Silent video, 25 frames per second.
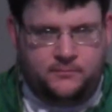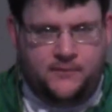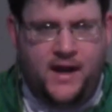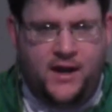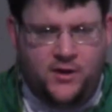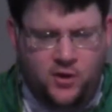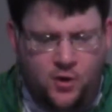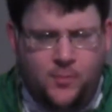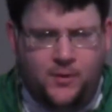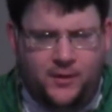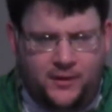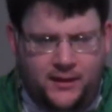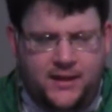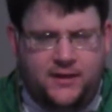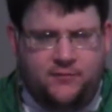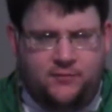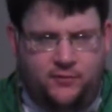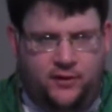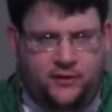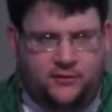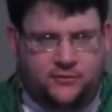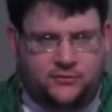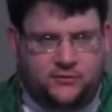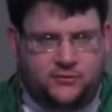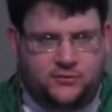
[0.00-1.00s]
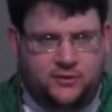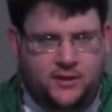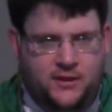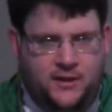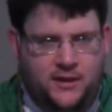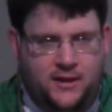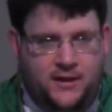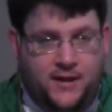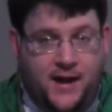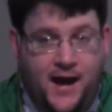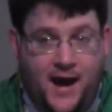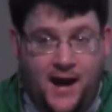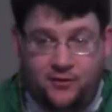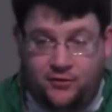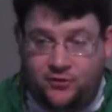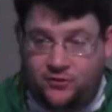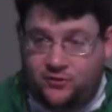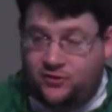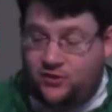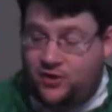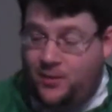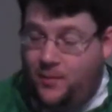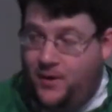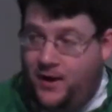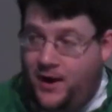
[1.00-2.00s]
I do believe this. Not just
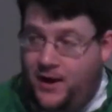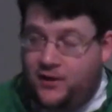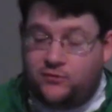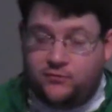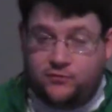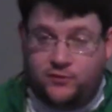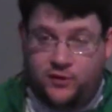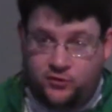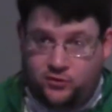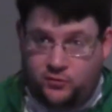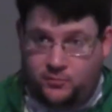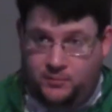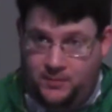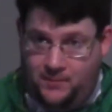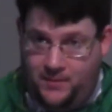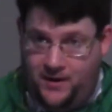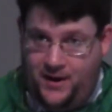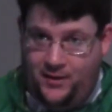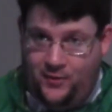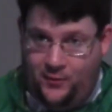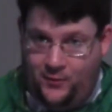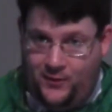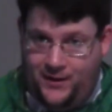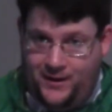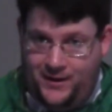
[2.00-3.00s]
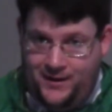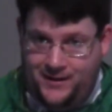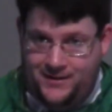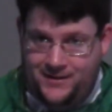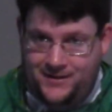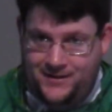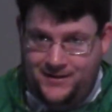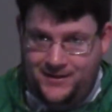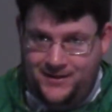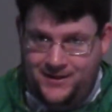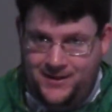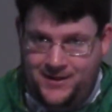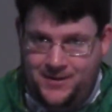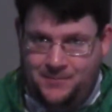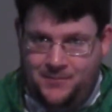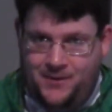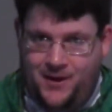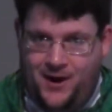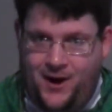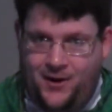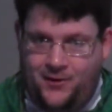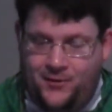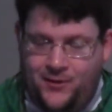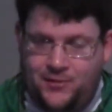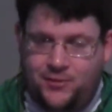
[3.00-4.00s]
because I'm a nice fisherman, by the way, but
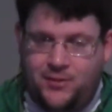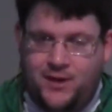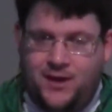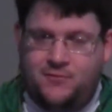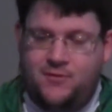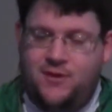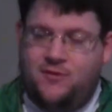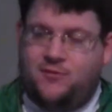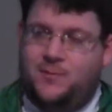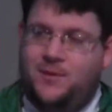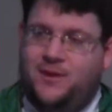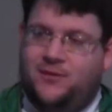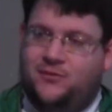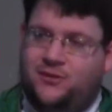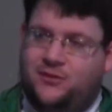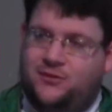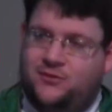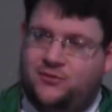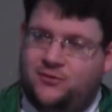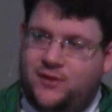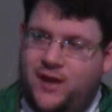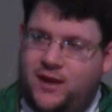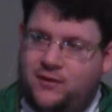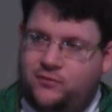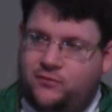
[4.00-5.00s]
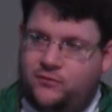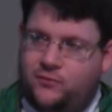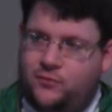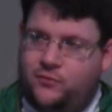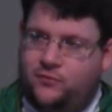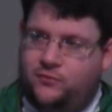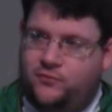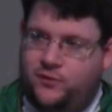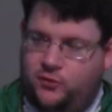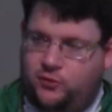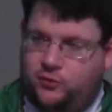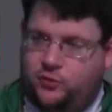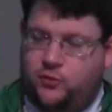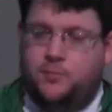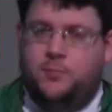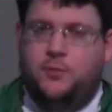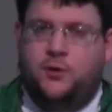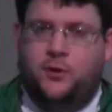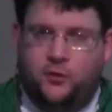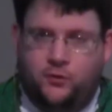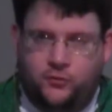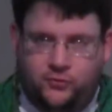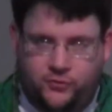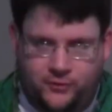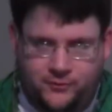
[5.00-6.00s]
I really think if you have to be a successful fisher
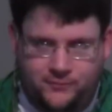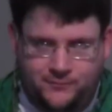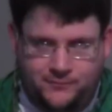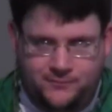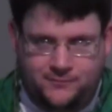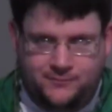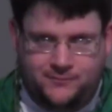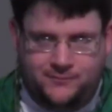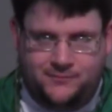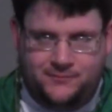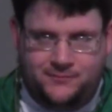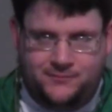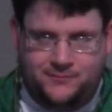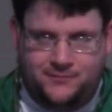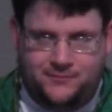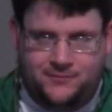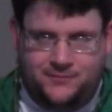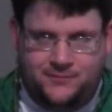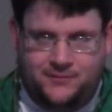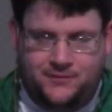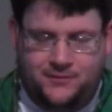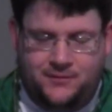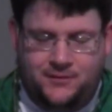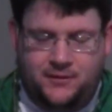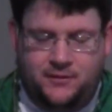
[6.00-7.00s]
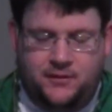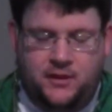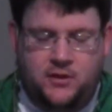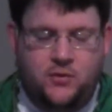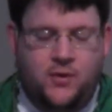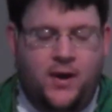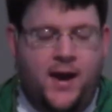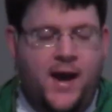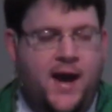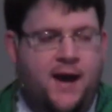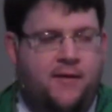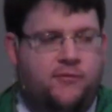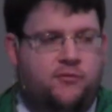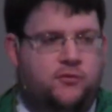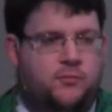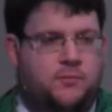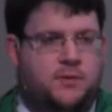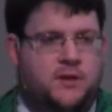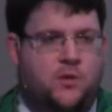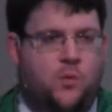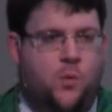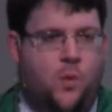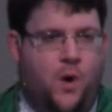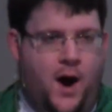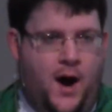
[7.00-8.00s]
person, then you have to
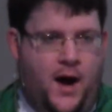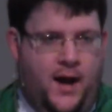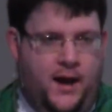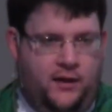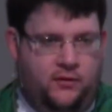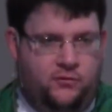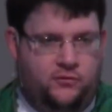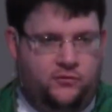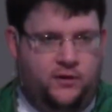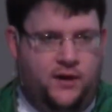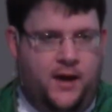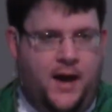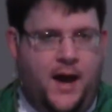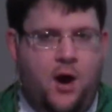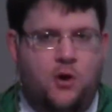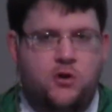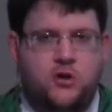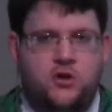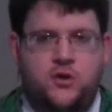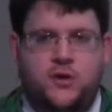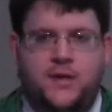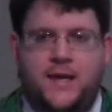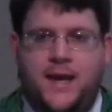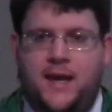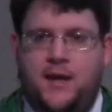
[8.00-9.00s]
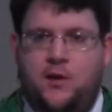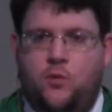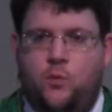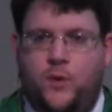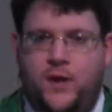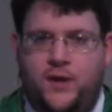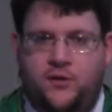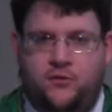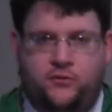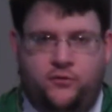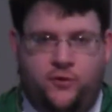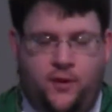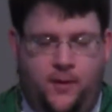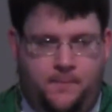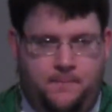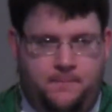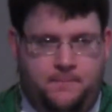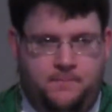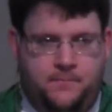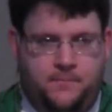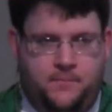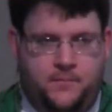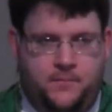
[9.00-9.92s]
be wise. And how do you gain wisdom?